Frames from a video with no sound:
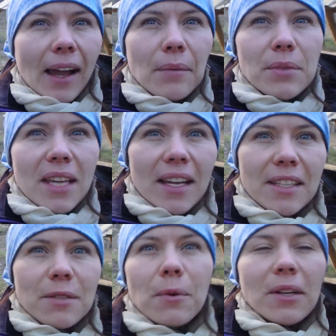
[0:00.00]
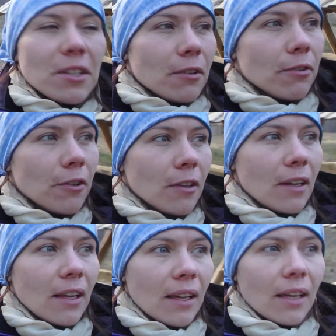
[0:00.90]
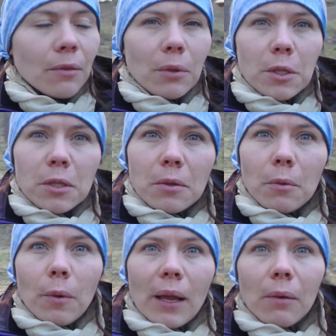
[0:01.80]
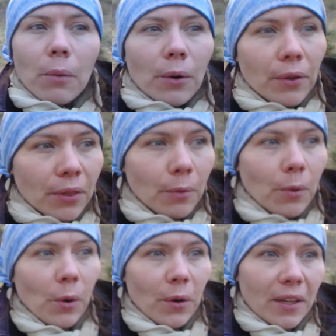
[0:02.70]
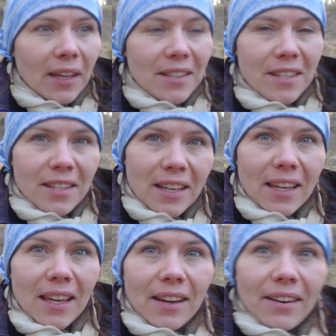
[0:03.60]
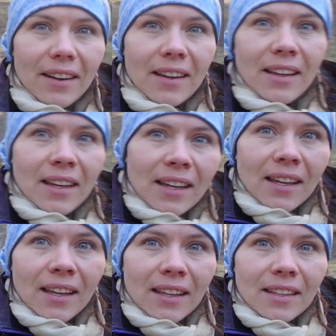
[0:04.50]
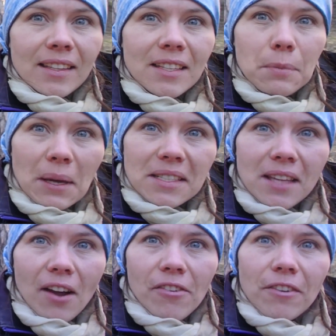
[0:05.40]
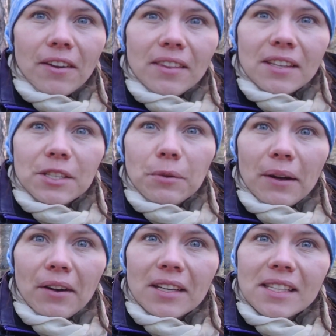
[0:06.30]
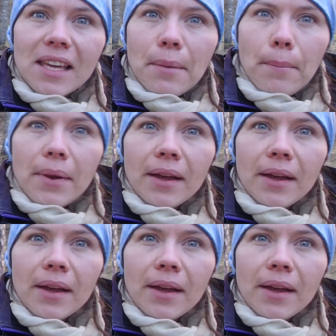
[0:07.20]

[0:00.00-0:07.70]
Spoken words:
campsite is wonderful. It was well worth the walk yesterday here. This is my stuff, this is where I sleep,